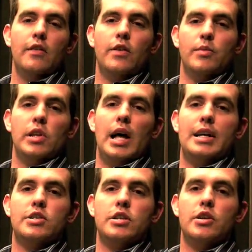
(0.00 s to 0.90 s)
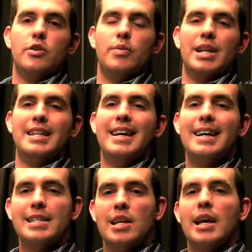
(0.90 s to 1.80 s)
from the last year, but it
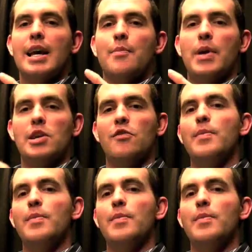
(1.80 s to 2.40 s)
does make you